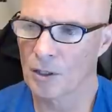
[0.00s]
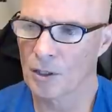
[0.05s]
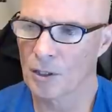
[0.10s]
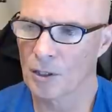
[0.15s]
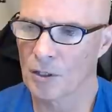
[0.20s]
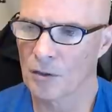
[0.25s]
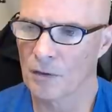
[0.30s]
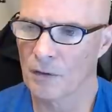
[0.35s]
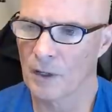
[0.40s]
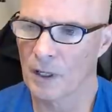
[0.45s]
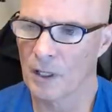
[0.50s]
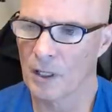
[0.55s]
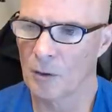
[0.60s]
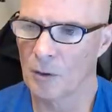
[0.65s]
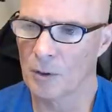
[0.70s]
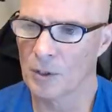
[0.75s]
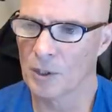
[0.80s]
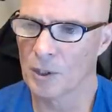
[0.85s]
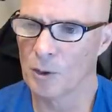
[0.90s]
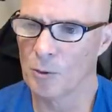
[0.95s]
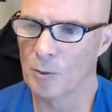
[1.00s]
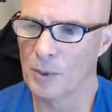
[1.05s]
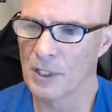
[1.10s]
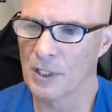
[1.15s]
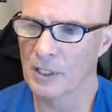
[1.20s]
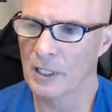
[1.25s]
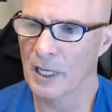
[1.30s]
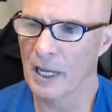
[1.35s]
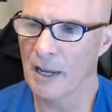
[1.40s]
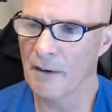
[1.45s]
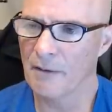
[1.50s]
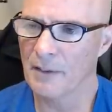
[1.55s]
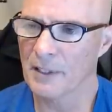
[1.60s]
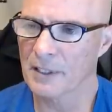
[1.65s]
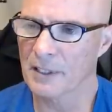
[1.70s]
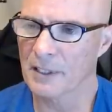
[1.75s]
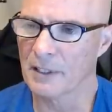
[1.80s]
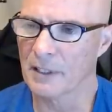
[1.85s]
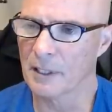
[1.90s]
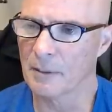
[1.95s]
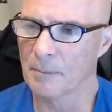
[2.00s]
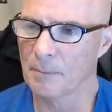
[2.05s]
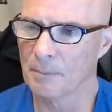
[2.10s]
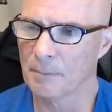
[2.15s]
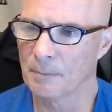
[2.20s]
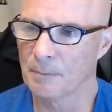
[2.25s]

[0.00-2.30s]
Chevelle with zoomies? I haven't seen that.